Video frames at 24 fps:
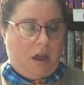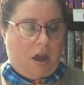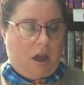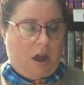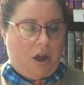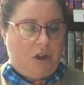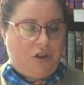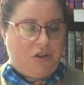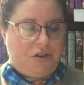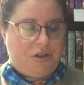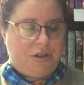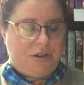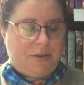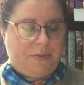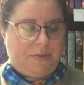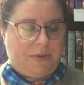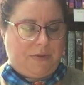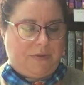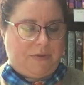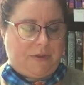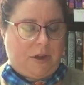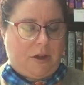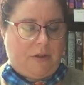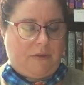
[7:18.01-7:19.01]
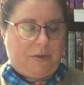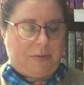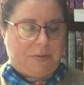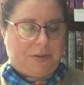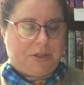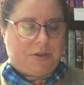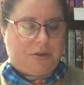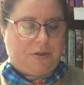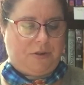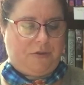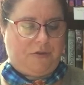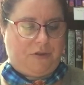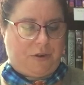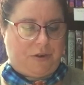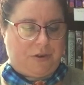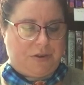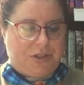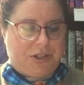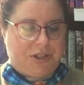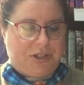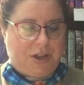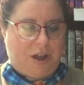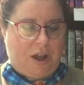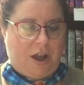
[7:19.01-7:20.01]
Hundreds of
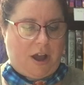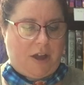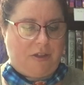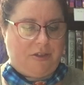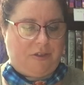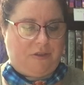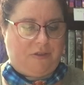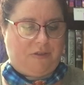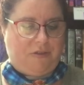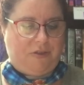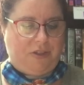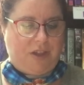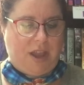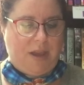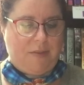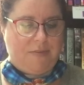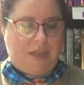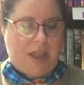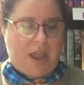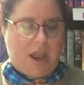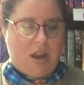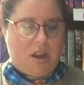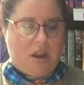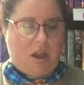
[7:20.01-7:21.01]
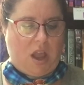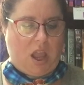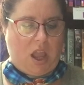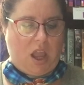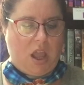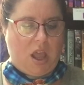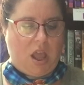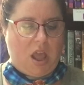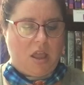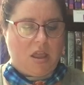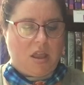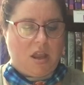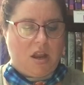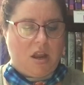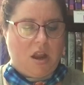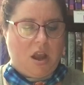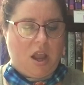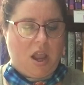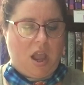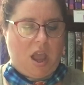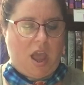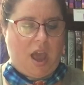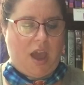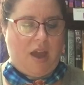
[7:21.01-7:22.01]
observers saw the flame that night and the
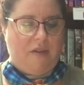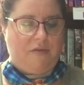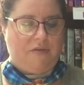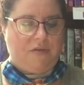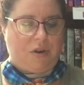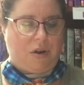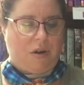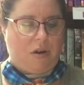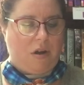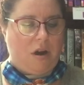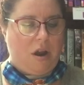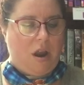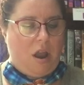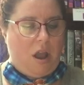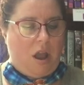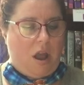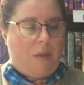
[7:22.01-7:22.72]
night after,